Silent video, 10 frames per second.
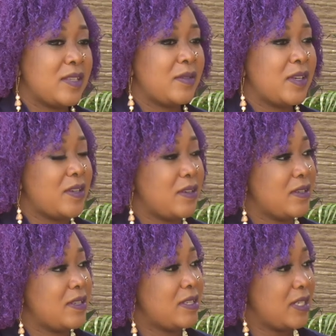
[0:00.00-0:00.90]
throughout your
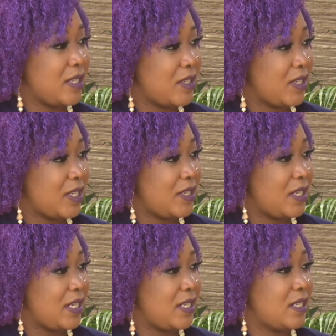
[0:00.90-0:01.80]
secondary
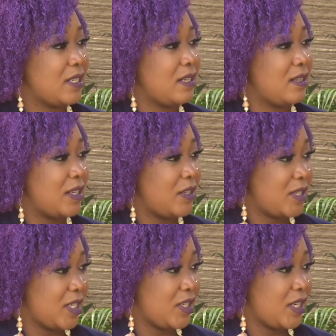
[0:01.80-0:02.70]
education and then your
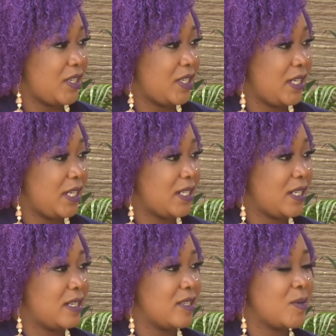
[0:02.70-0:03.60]
tertiary education
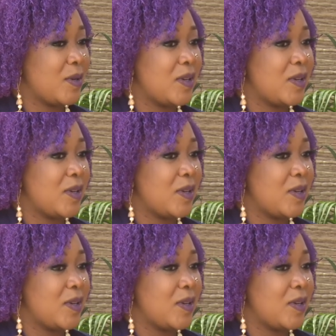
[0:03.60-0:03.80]
as well.